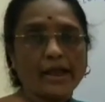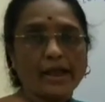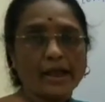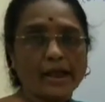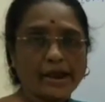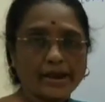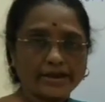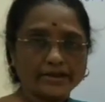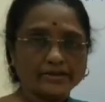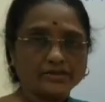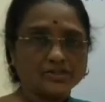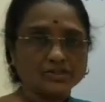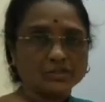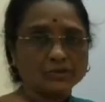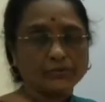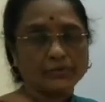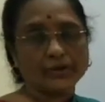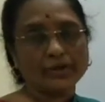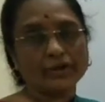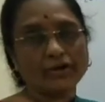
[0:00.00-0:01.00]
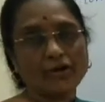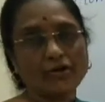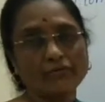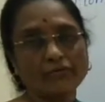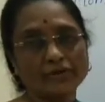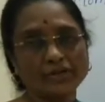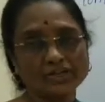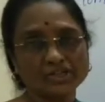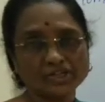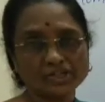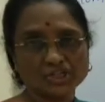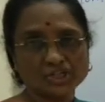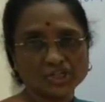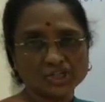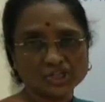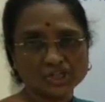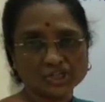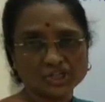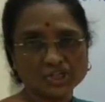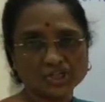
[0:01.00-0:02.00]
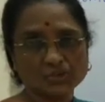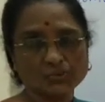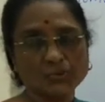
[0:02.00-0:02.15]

and square of its distance